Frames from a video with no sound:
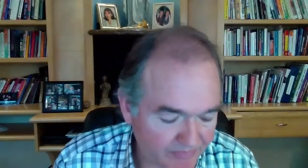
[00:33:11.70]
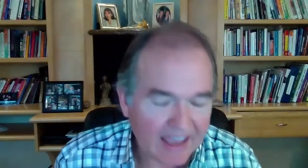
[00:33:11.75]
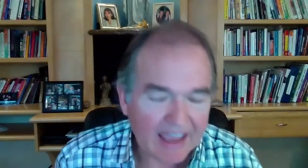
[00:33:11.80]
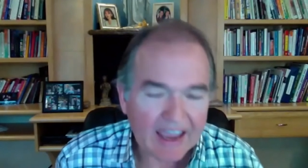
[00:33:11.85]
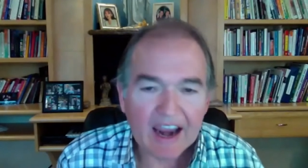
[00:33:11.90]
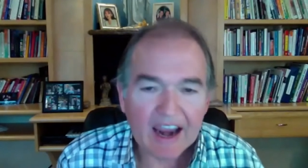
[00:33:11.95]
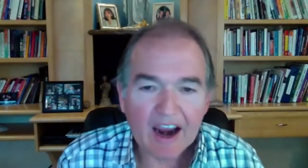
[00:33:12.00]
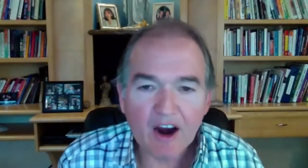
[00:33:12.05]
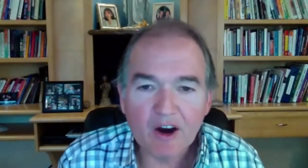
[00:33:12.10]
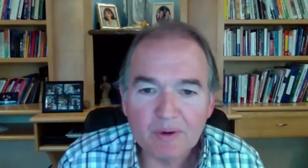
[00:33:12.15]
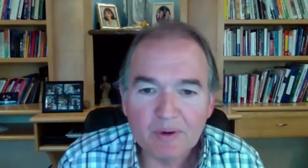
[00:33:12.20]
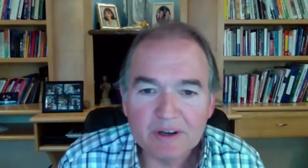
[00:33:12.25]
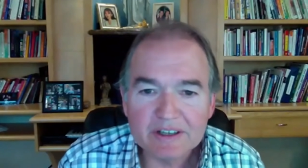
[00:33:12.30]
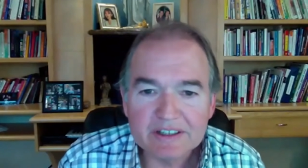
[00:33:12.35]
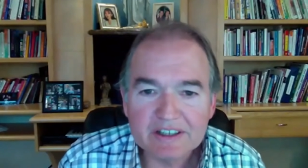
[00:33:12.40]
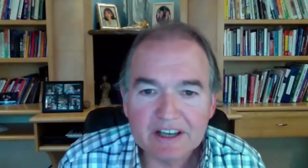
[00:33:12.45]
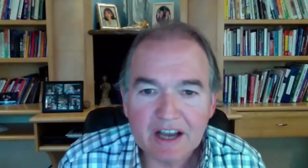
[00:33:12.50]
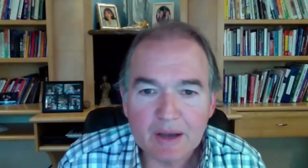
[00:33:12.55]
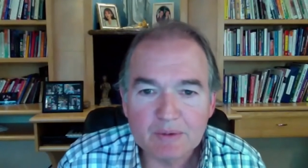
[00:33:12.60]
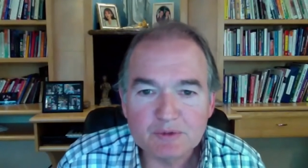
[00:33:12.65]

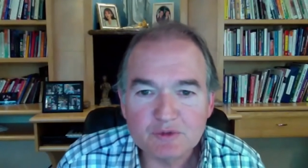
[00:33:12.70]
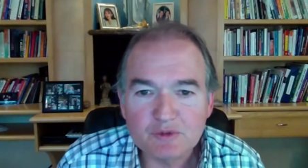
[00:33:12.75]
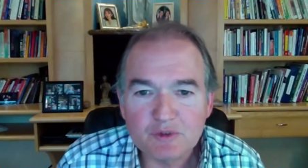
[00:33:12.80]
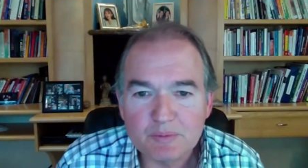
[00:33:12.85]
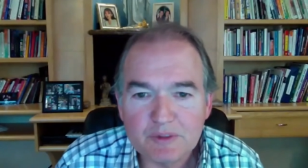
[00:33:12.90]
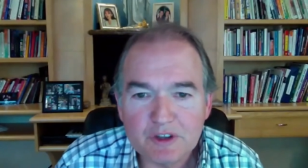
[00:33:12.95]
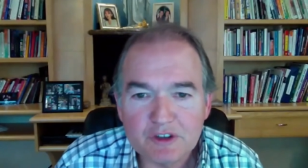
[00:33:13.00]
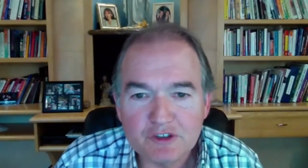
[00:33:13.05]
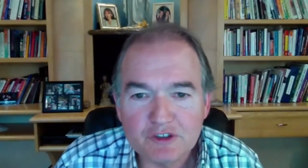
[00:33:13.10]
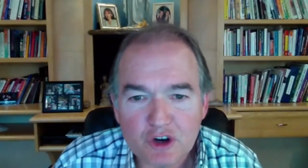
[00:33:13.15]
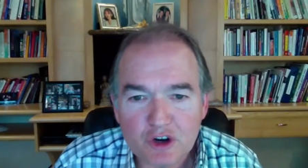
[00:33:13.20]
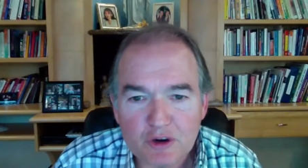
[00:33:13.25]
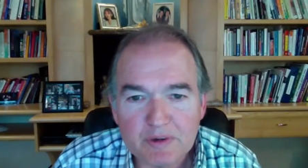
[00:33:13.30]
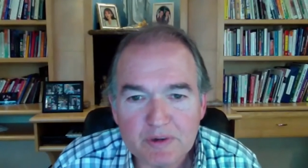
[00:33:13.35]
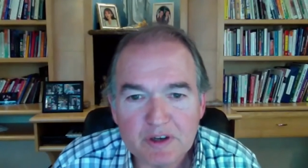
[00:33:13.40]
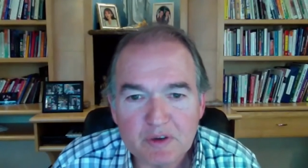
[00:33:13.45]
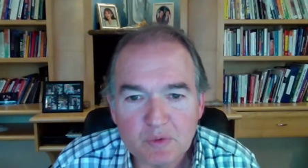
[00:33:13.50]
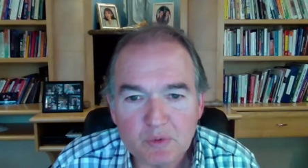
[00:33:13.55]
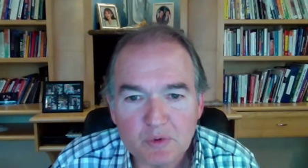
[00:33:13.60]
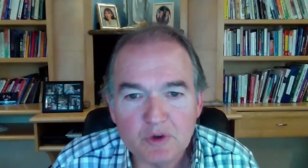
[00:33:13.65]
Heroin comes from the
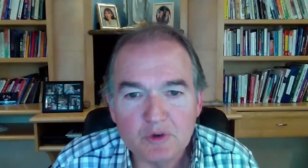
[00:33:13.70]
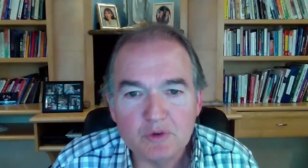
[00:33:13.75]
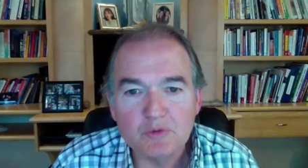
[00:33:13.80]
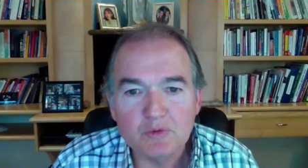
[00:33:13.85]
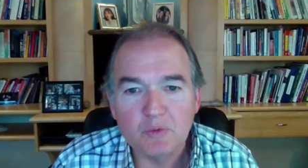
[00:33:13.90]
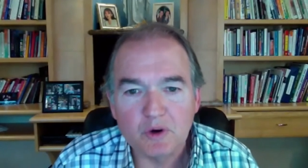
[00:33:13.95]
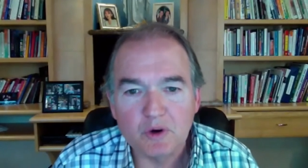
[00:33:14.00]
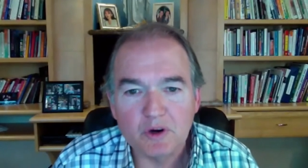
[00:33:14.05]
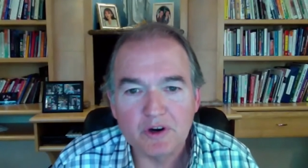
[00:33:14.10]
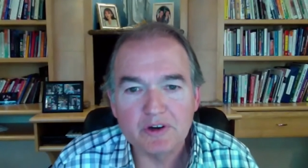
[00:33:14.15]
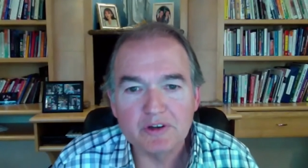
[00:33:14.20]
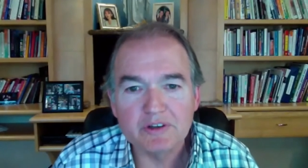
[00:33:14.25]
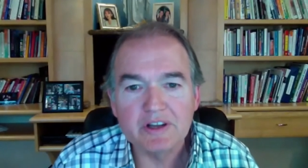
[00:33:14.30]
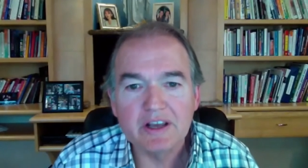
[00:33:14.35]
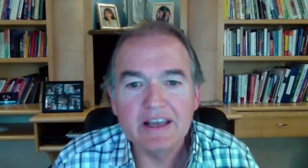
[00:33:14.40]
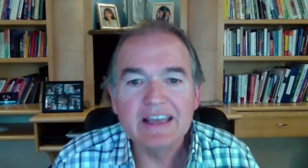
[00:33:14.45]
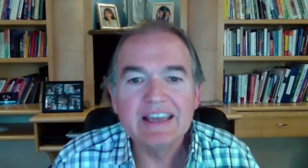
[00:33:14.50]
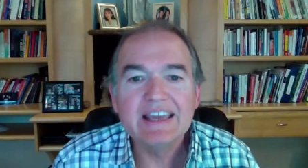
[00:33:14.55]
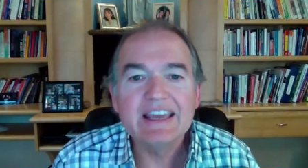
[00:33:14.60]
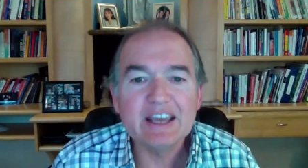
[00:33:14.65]
German root word
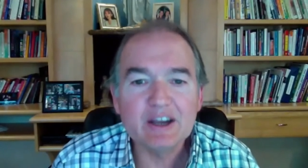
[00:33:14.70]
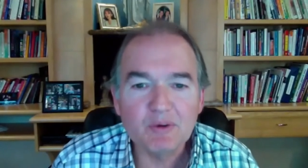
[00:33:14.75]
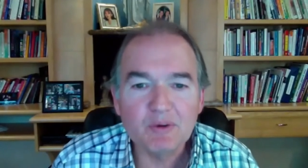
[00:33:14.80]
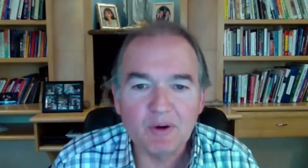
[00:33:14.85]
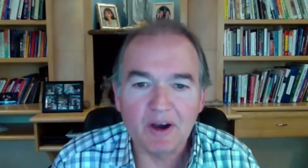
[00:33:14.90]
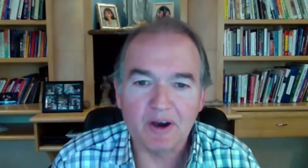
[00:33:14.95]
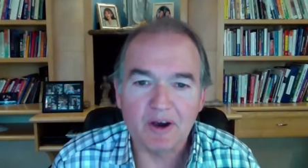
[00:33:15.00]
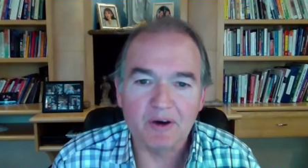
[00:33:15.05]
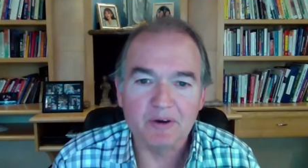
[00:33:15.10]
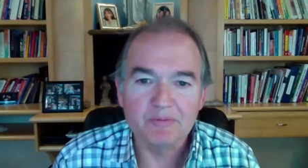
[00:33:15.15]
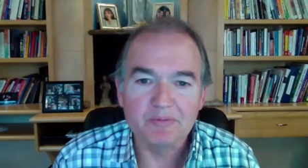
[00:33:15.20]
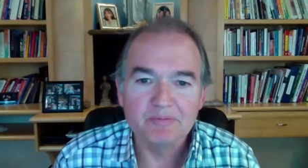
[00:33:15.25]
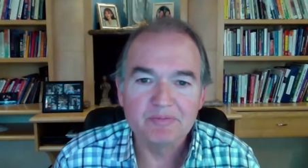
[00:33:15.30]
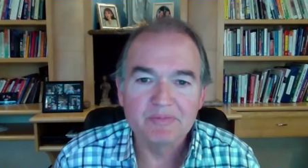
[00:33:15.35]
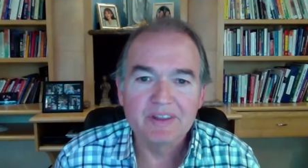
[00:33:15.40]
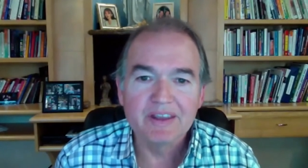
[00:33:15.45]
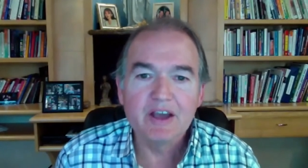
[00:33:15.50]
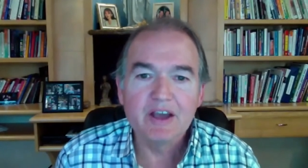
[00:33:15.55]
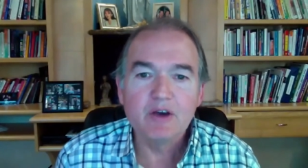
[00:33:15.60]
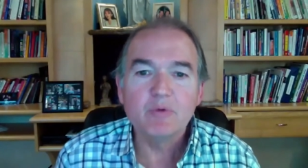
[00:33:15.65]
hero.
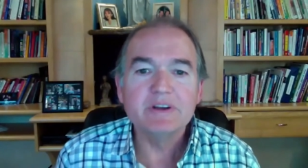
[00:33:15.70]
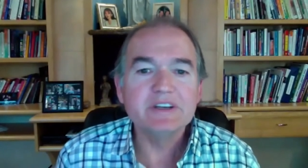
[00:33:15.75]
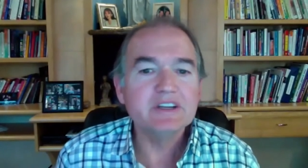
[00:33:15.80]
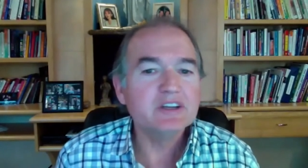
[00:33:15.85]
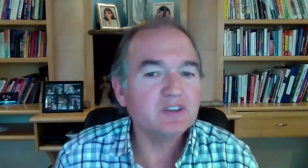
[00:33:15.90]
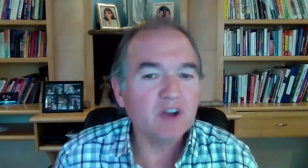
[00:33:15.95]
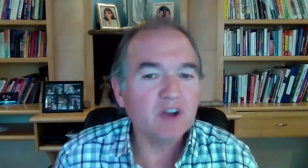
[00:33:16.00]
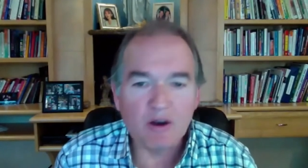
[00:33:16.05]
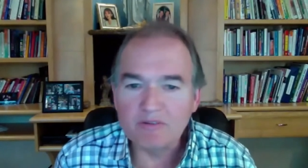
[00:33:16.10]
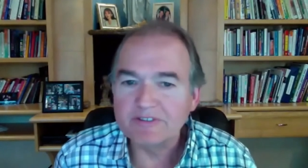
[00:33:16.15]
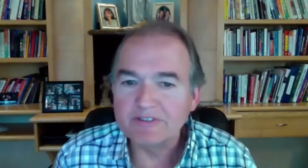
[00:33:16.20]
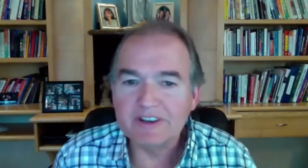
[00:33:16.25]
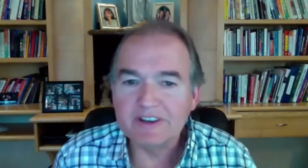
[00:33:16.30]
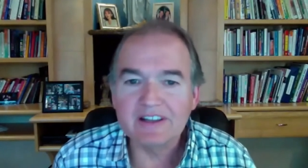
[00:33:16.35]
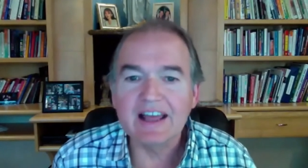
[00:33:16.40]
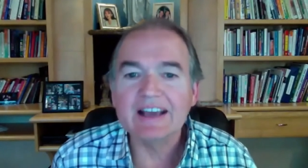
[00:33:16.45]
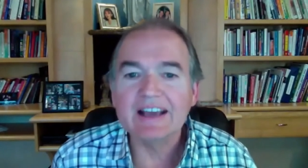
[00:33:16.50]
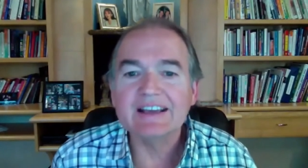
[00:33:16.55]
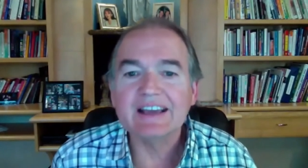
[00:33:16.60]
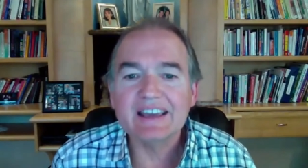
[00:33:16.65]
When you don't feel
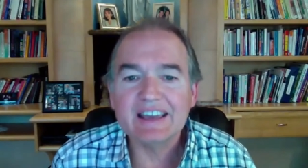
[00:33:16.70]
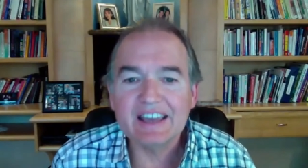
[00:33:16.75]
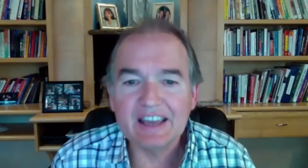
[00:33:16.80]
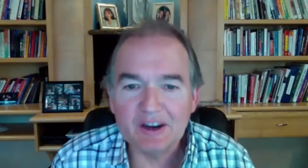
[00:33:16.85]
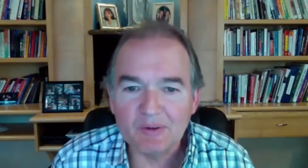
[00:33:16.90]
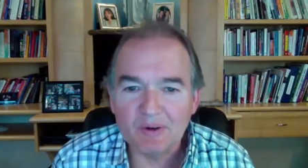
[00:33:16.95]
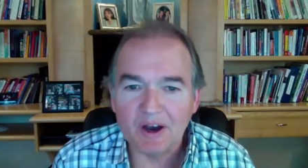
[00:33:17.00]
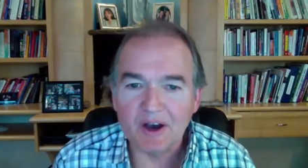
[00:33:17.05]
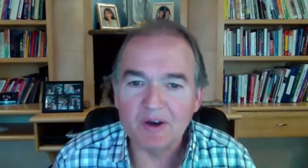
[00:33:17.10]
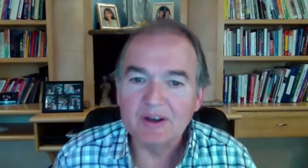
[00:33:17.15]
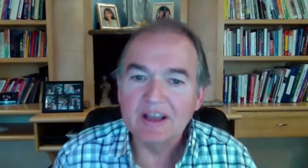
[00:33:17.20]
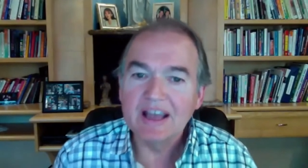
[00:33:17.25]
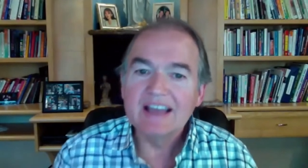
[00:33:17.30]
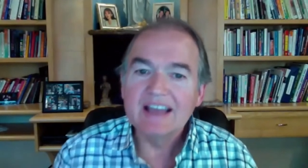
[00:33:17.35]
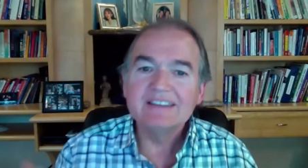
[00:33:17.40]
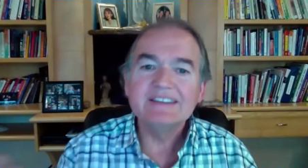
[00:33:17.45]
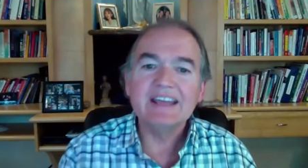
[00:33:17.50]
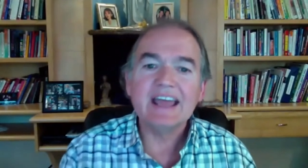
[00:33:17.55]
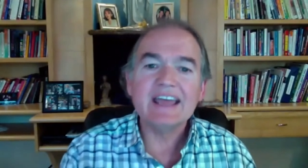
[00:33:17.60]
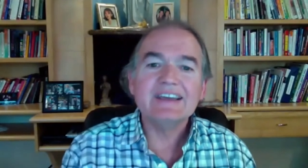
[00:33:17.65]
like a hero, take